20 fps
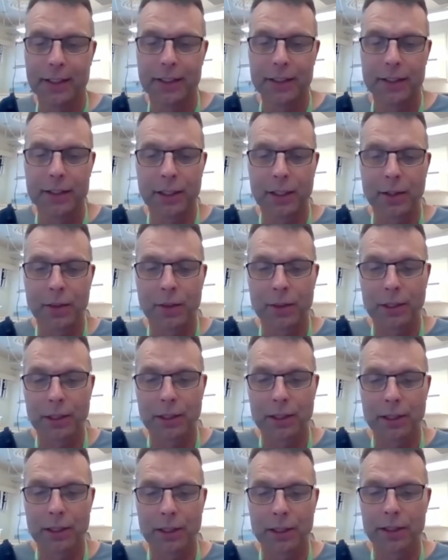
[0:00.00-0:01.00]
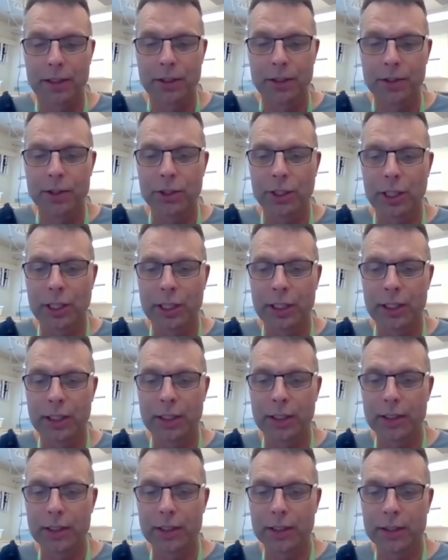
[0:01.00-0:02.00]
So
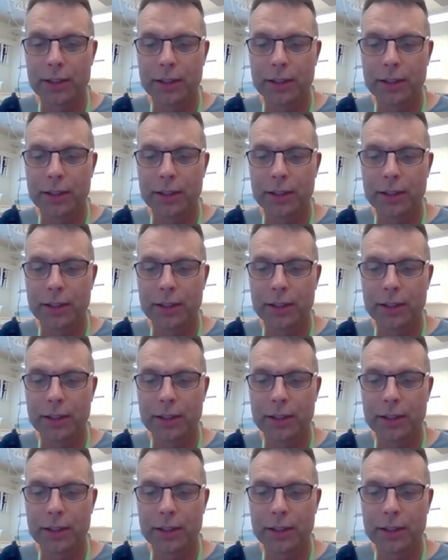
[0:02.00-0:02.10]
usually